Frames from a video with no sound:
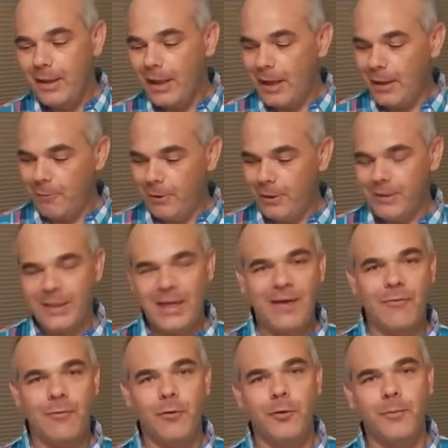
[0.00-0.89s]
I wanted to
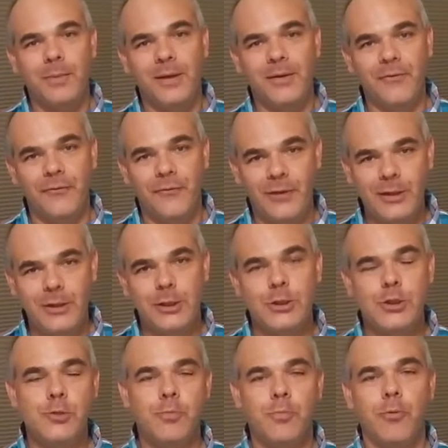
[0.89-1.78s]
have a little bit of
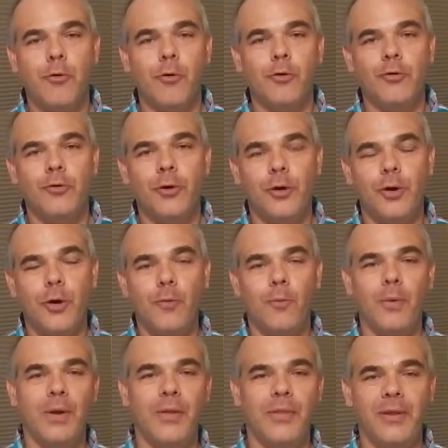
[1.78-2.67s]
vintage port to go
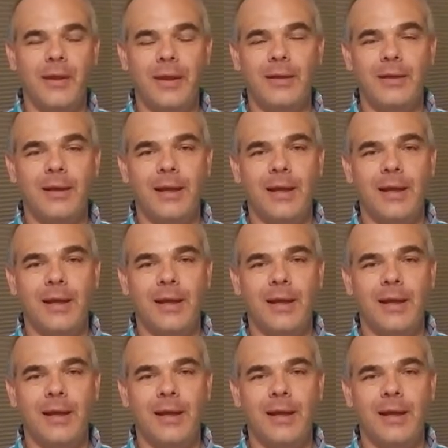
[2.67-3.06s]
with it.